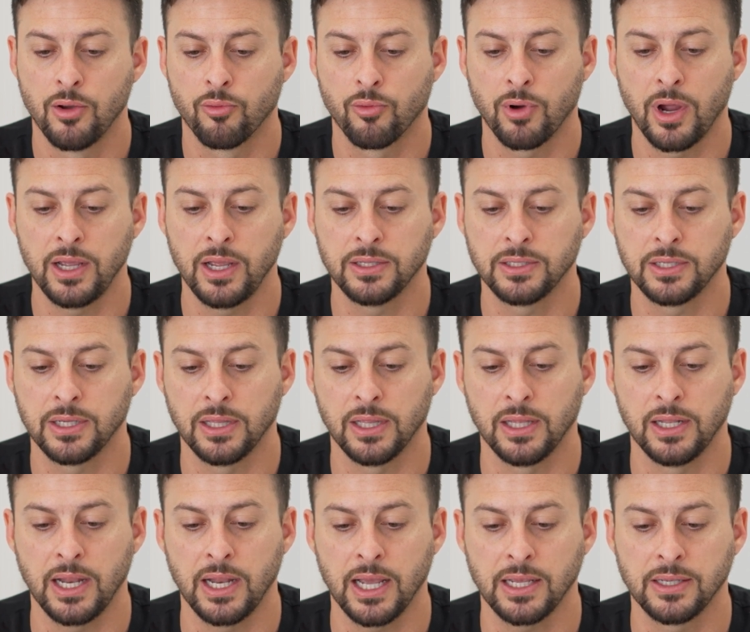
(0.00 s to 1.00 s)
right to
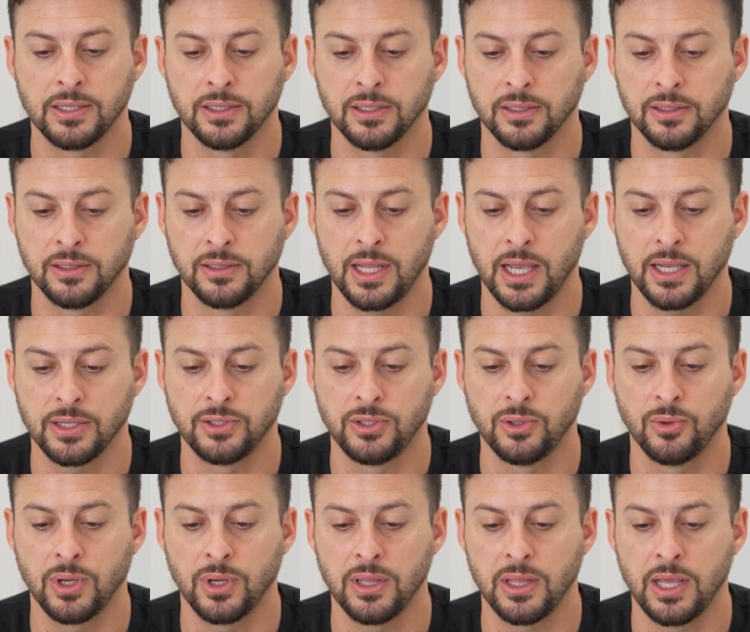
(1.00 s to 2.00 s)
the next next
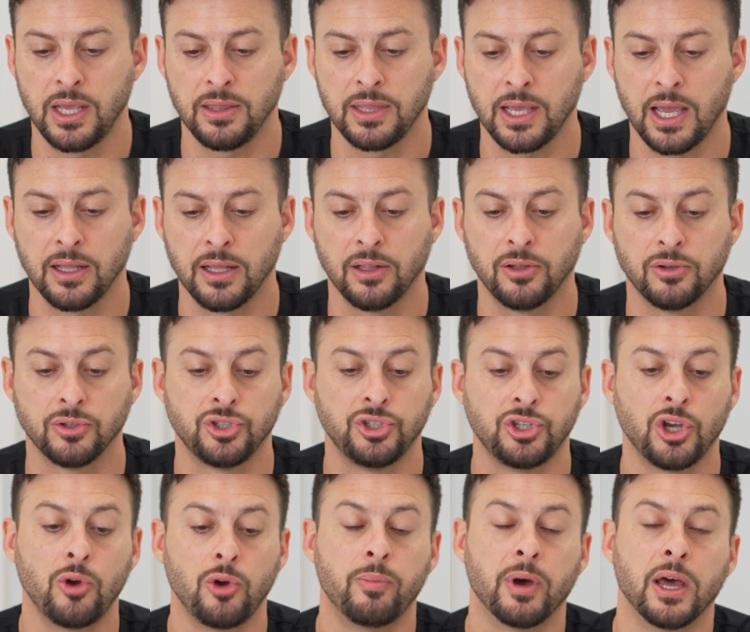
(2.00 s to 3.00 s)
to it hit that little
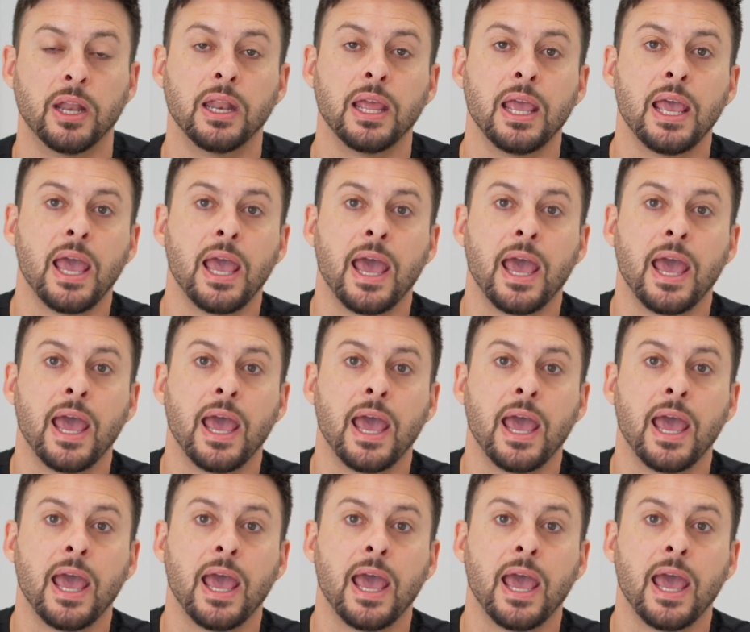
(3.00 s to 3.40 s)
show button